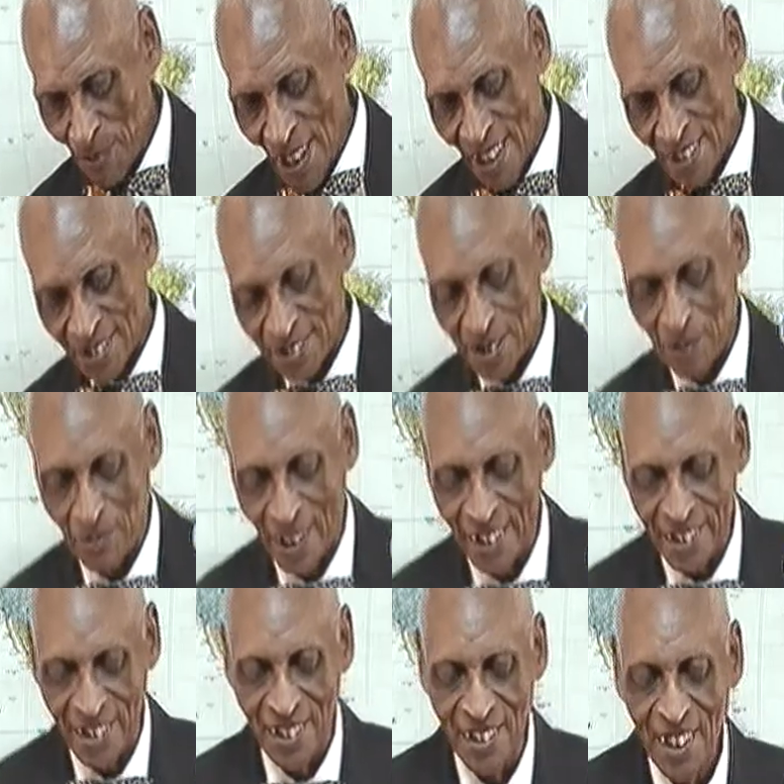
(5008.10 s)
marker or something,
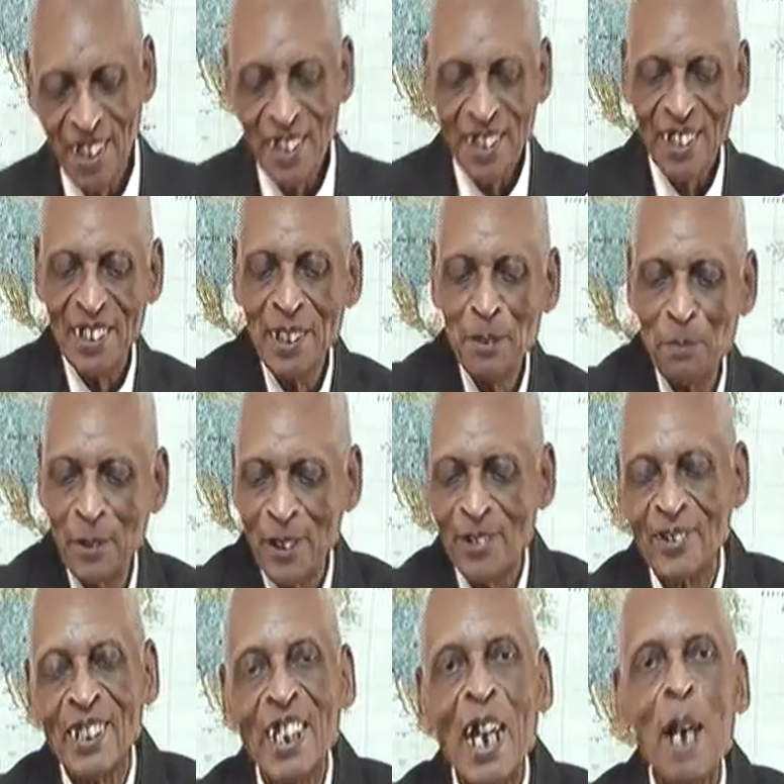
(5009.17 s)
and he put on
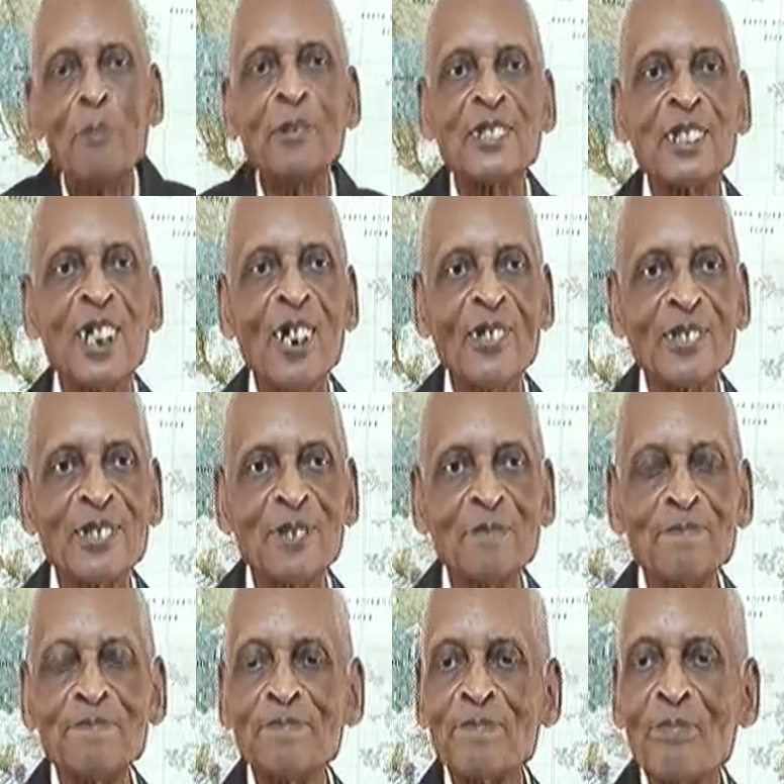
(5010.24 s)
that house color.
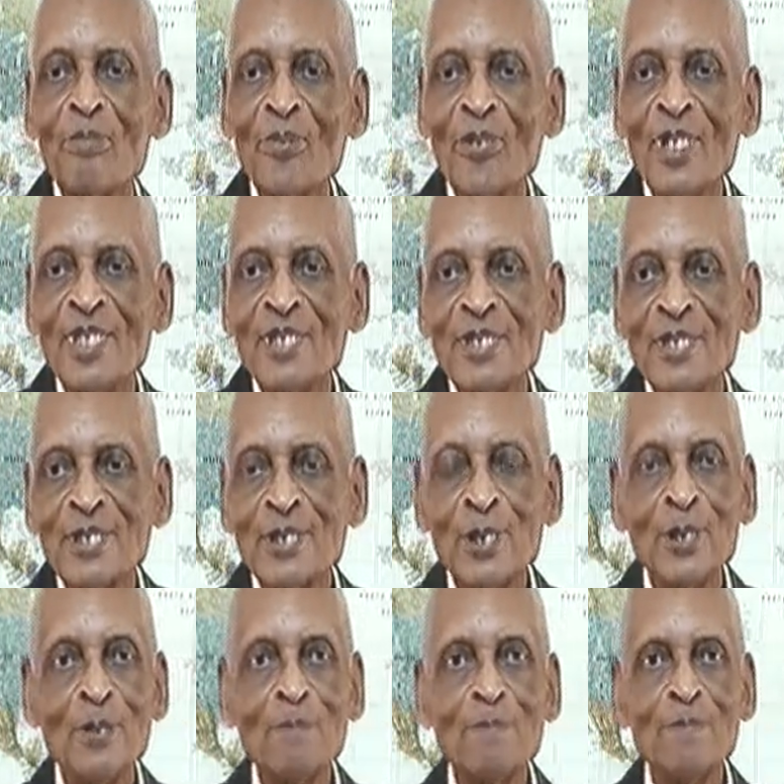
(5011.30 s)

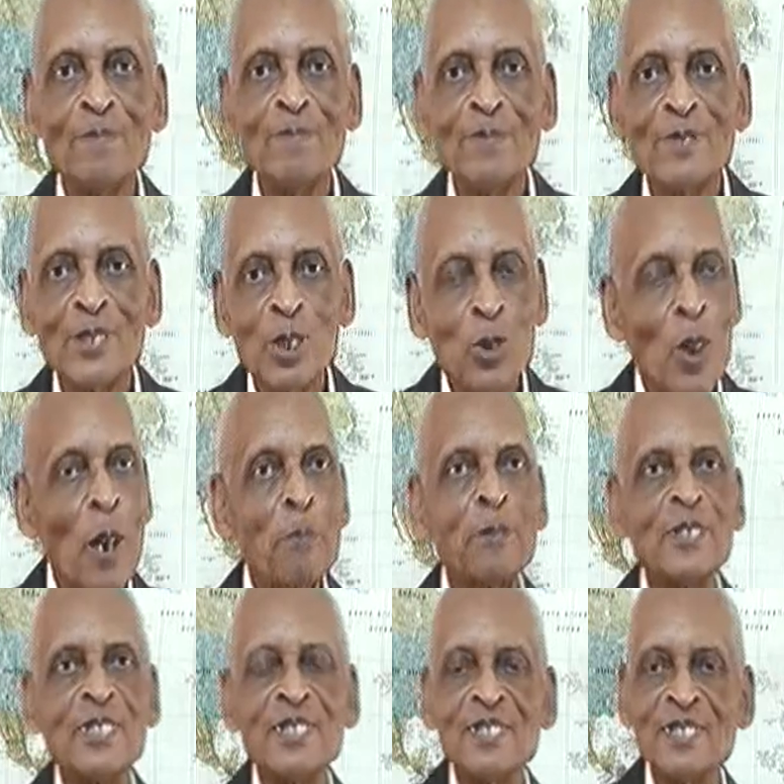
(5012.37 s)
So
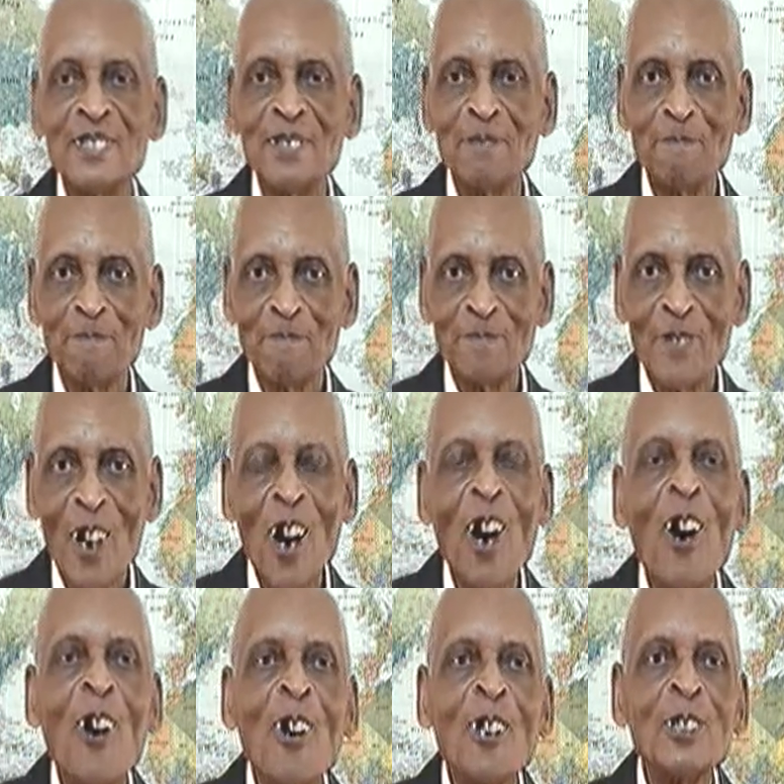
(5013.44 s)
corruption
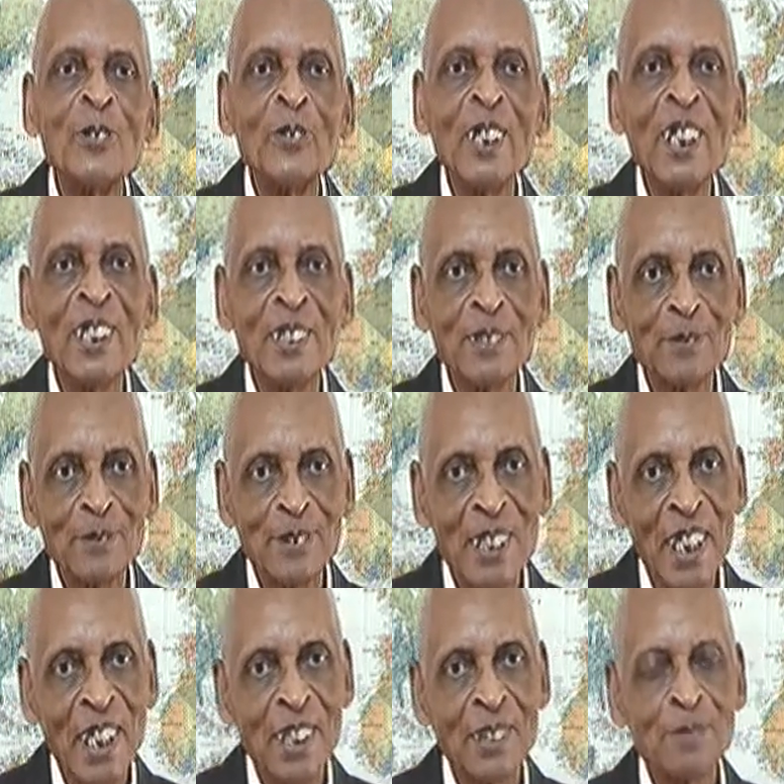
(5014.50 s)
all the way
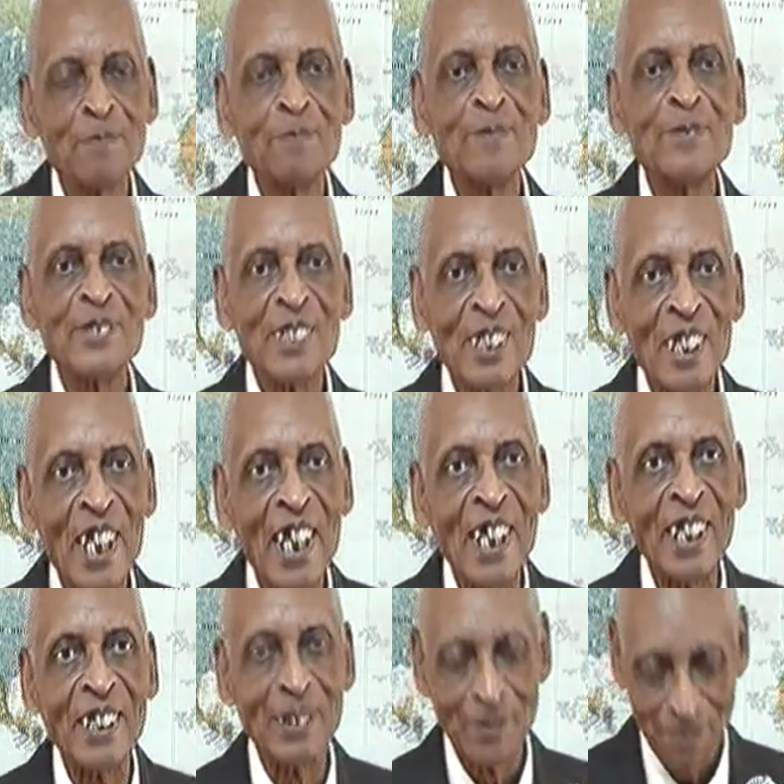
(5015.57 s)
down the line.